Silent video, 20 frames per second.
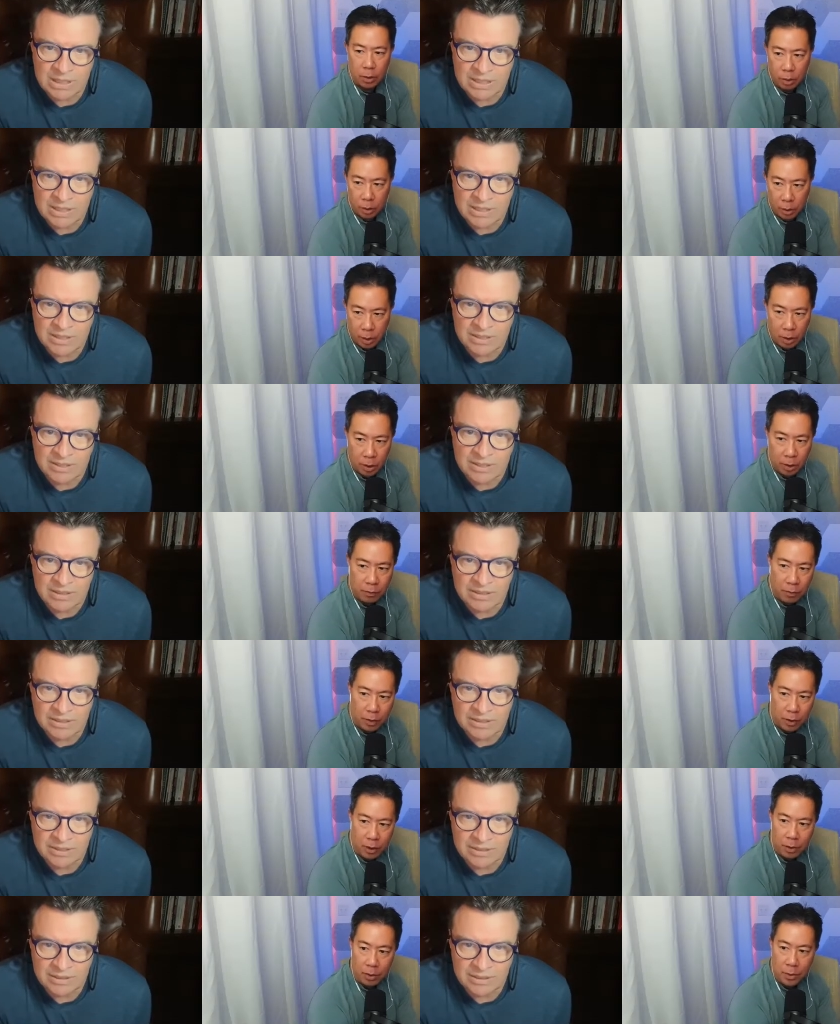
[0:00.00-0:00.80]
Speaker 1: earlier in the
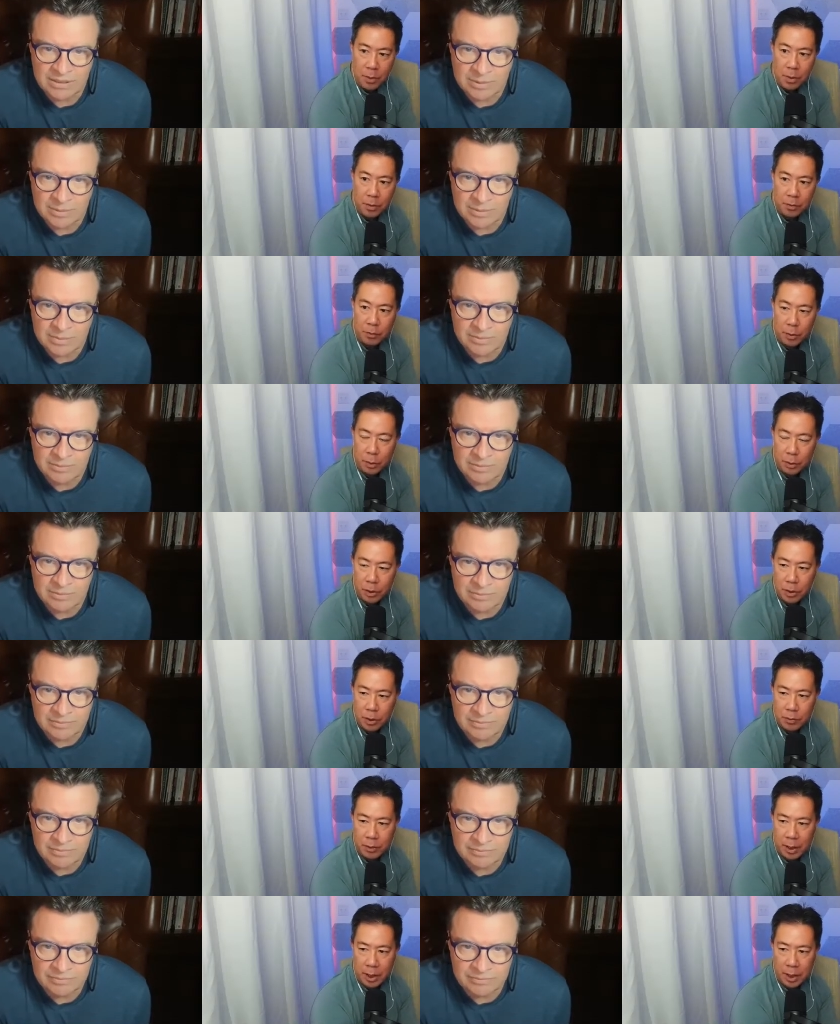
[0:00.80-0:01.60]
fall. The
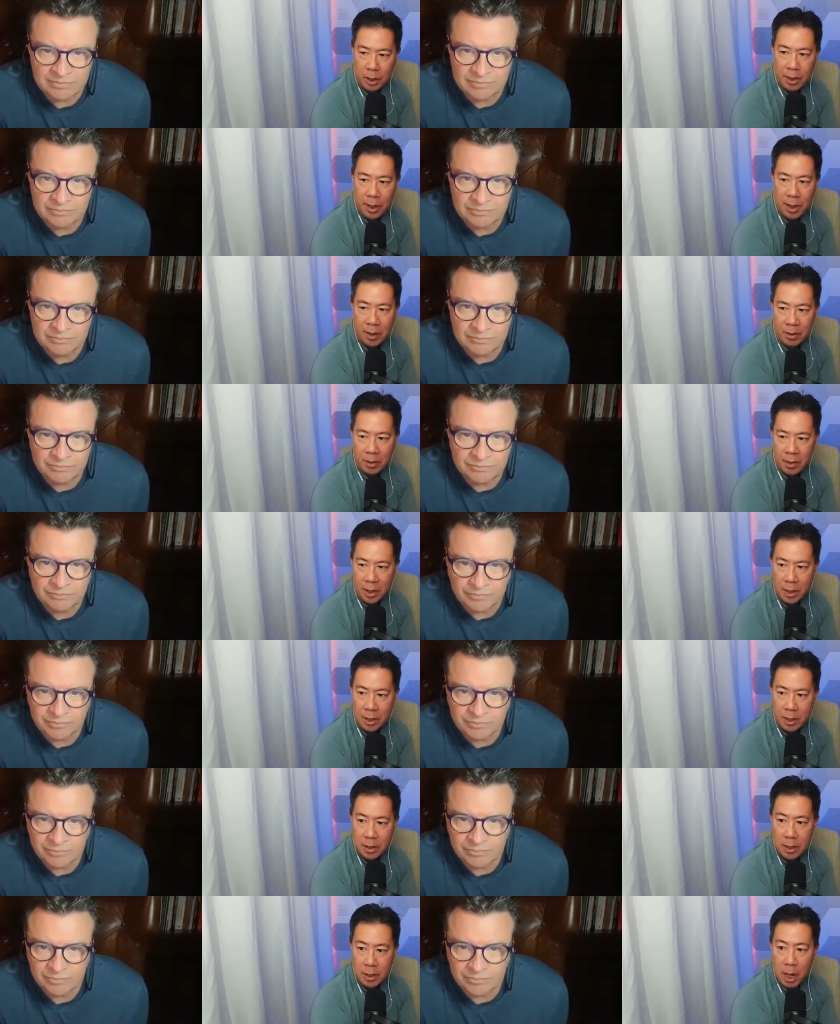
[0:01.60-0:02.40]
focus of the Internet of
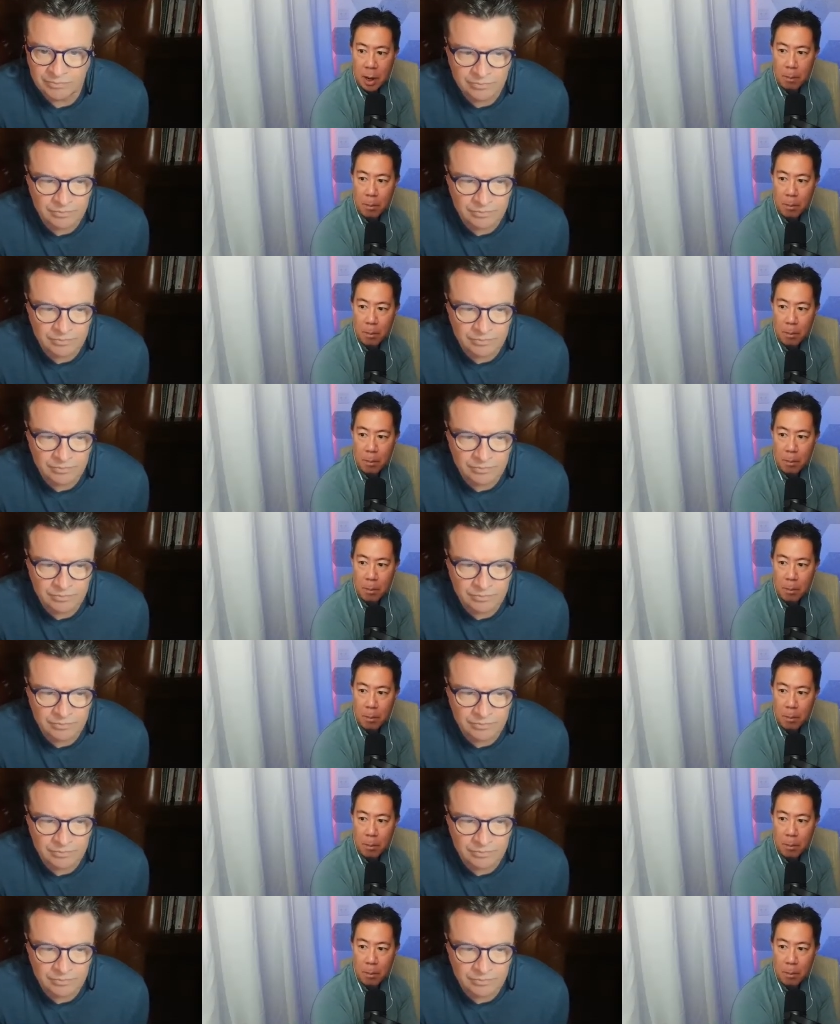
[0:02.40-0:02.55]
Things